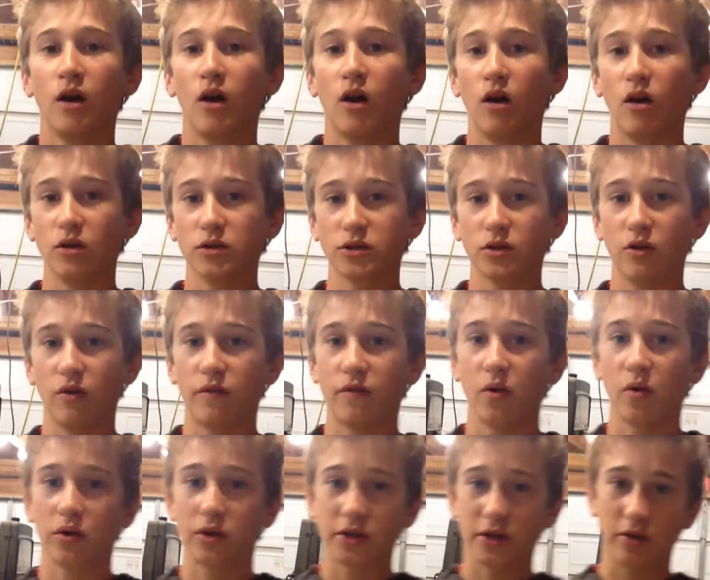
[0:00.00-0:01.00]
Also, if you
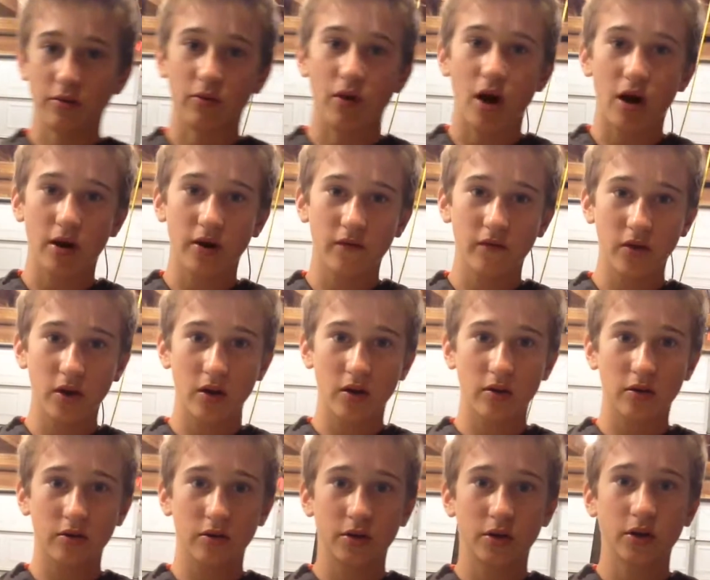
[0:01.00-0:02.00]
want to see rocket
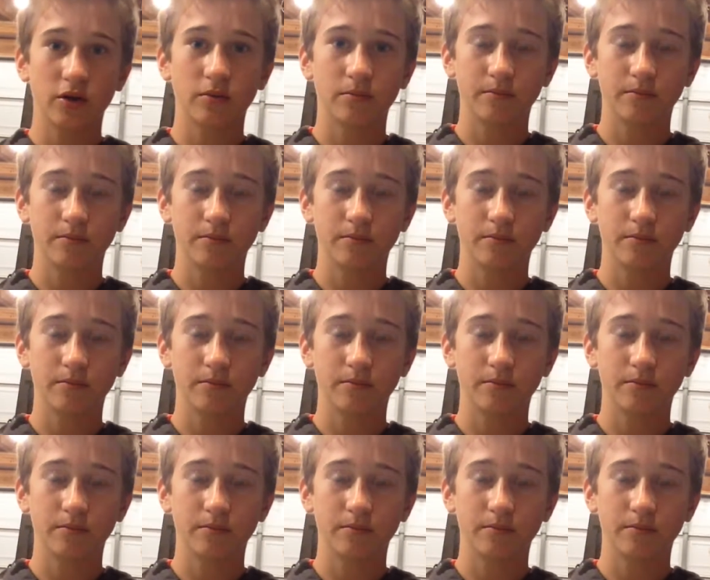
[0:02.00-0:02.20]
videos